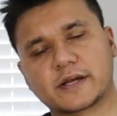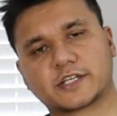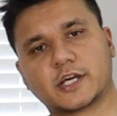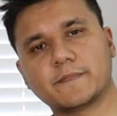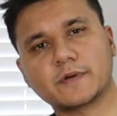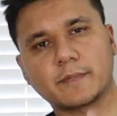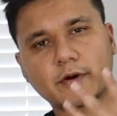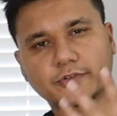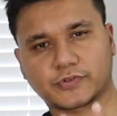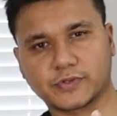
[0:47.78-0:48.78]
My tip
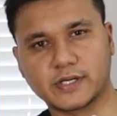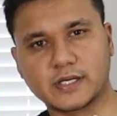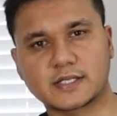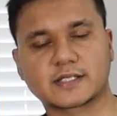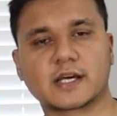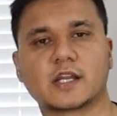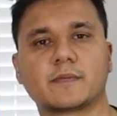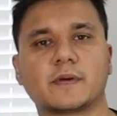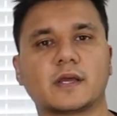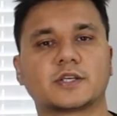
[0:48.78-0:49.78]
number three is going
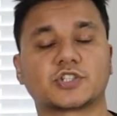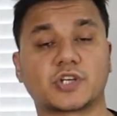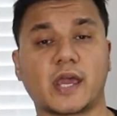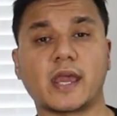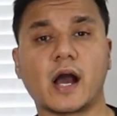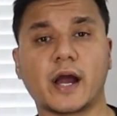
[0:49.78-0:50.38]
to be stay